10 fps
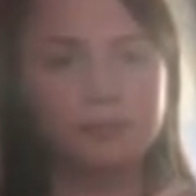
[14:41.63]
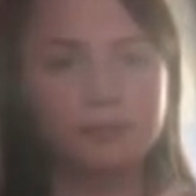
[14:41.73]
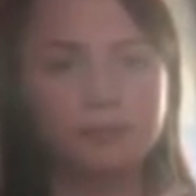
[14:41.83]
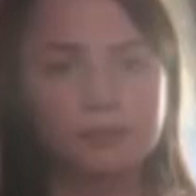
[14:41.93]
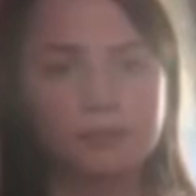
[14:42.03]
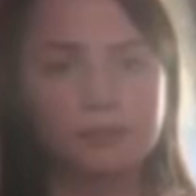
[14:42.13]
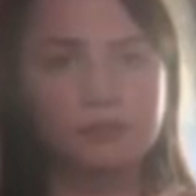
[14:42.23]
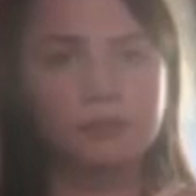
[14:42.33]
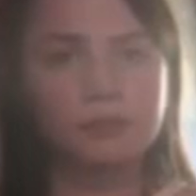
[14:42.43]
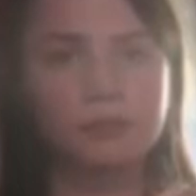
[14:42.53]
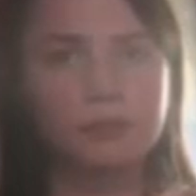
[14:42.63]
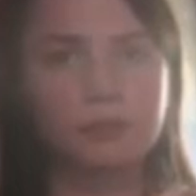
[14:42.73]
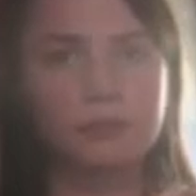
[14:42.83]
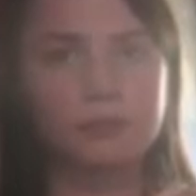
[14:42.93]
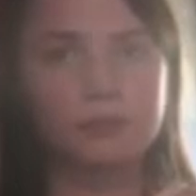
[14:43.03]

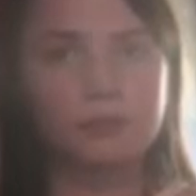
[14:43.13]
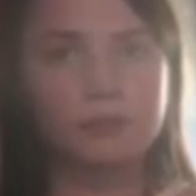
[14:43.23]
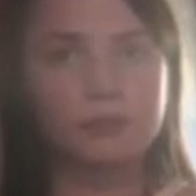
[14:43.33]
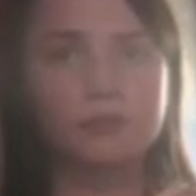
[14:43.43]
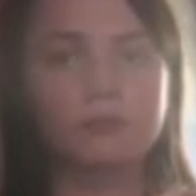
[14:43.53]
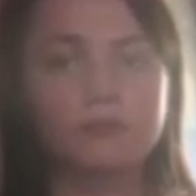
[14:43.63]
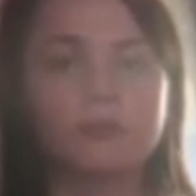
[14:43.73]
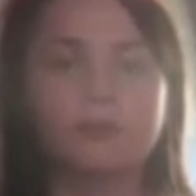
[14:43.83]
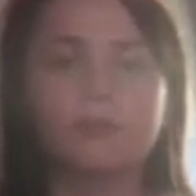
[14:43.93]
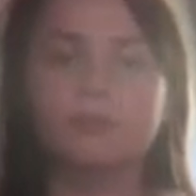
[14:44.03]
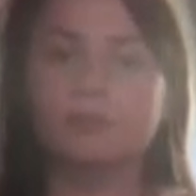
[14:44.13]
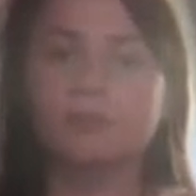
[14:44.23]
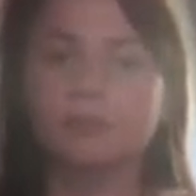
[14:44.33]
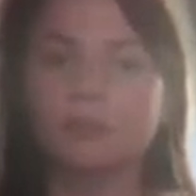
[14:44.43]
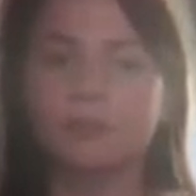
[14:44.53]

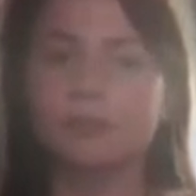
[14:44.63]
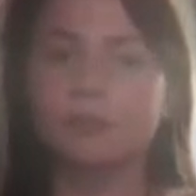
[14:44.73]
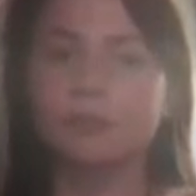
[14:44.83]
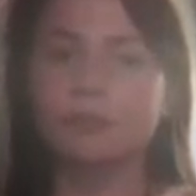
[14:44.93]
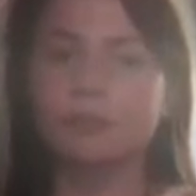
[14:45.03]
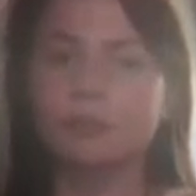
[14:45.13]
(silent)